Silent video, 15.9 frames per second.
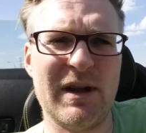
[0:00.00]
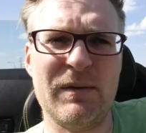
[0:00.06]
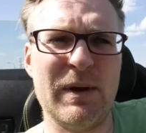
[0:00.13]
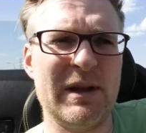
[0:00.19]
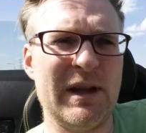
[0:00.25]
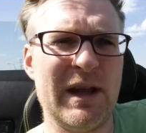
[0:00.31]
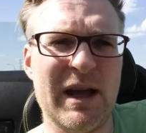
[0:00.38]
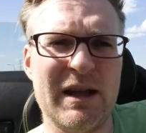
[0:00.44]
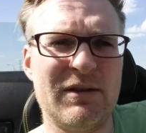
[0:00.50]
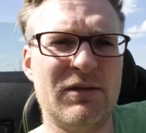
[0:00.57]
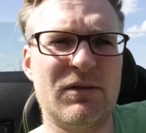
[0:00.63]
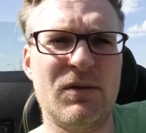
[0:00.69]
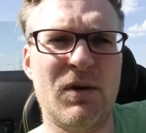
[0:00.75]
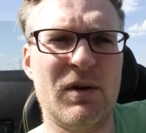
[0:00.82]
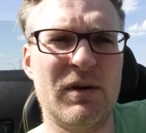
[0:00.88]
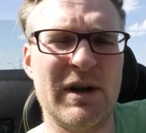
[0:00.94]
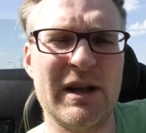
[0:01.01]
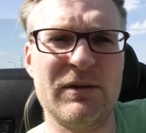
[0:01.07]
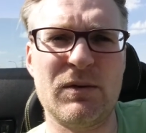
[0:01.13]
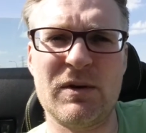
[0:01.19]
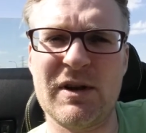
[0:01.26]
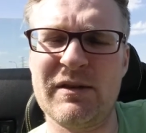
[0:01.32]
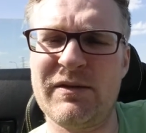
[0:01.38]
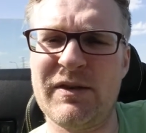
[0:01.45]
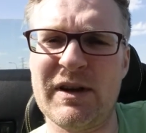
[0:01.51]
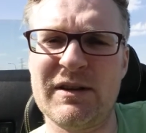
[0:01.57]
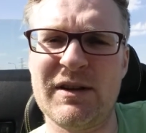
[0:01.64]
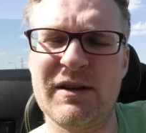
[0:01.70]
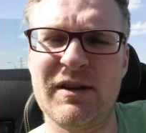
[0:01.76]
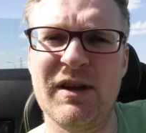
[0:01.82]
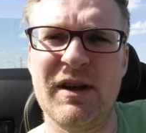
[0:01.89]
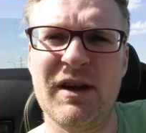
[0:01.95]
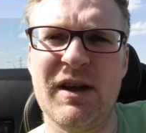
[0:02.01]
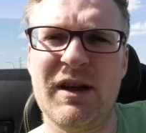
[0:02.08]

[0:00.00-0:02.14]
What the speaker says: and when they had strong network effect, and